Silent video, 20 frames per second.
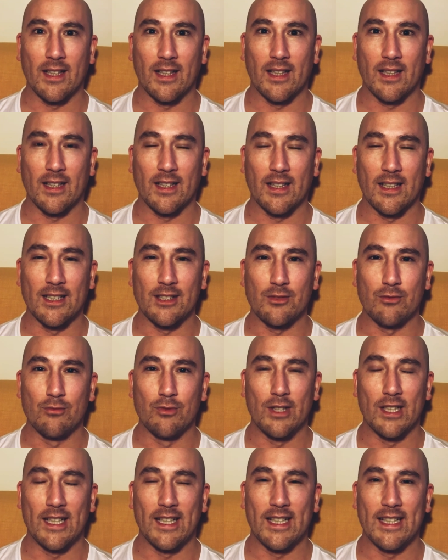it's
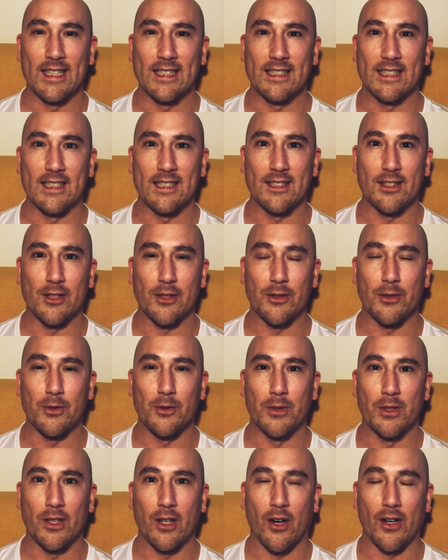really easy to
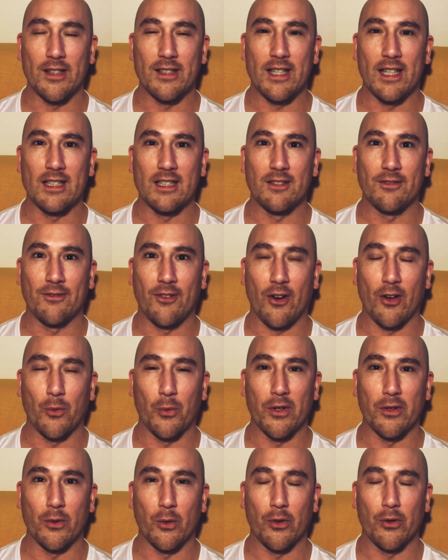identify with
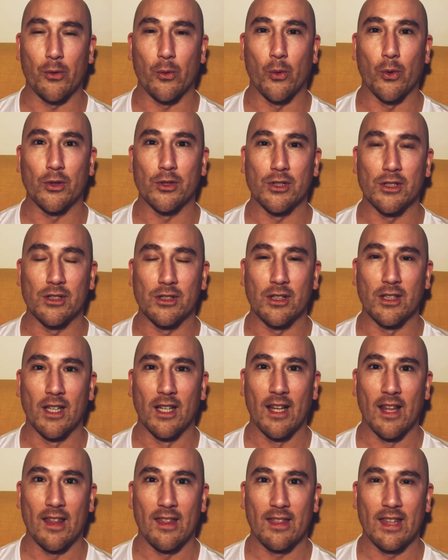your thoughts and
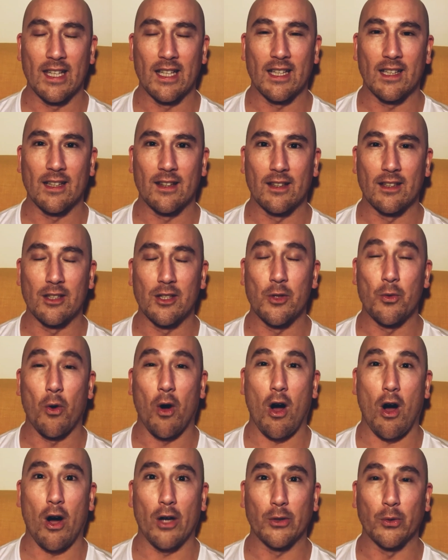think that you
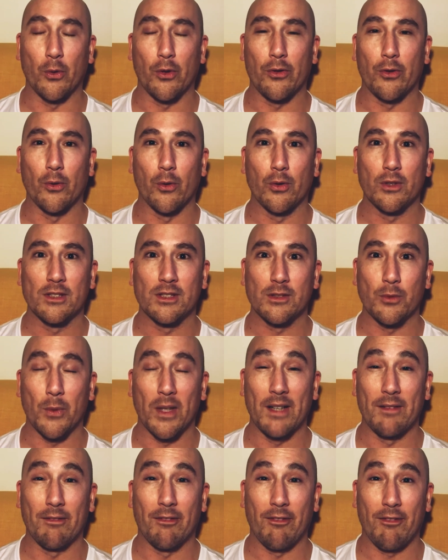are your thoughts, when in
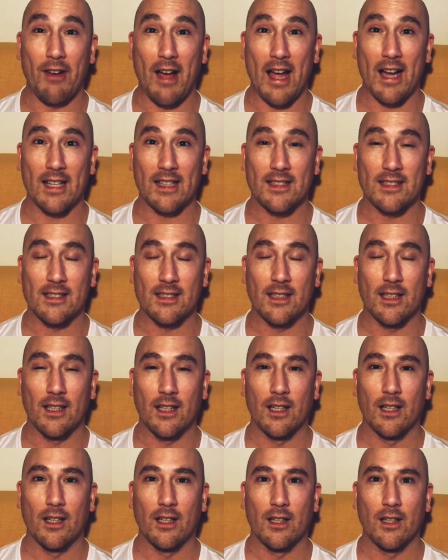fact
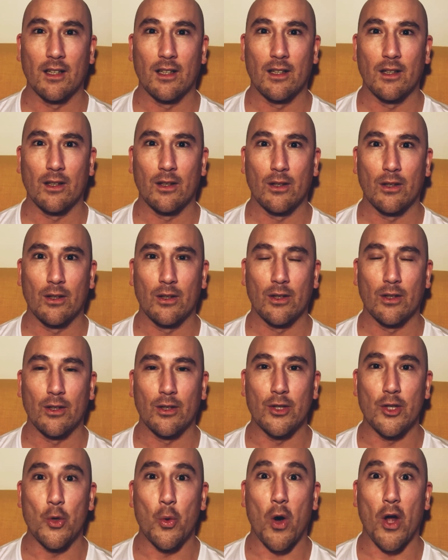
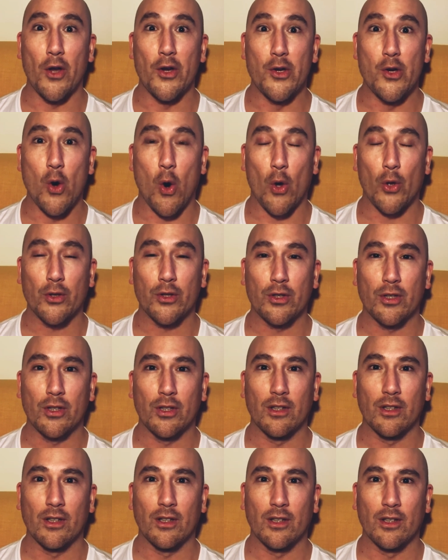you are not
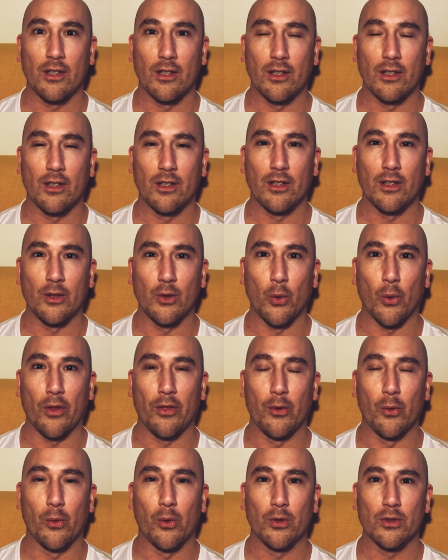your
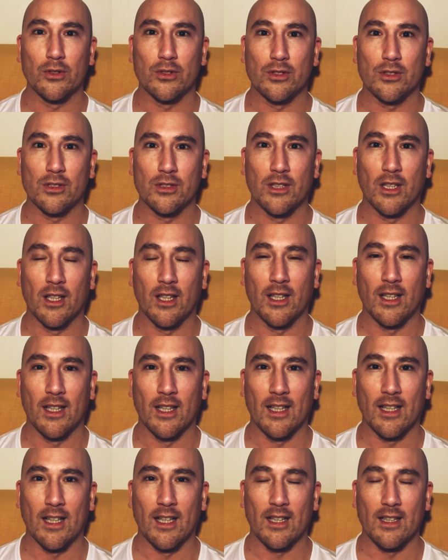thoughts.
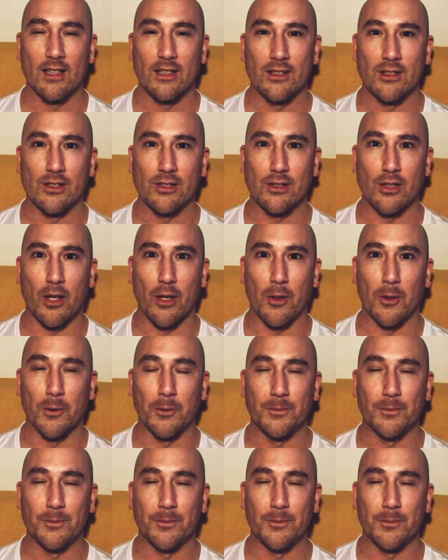So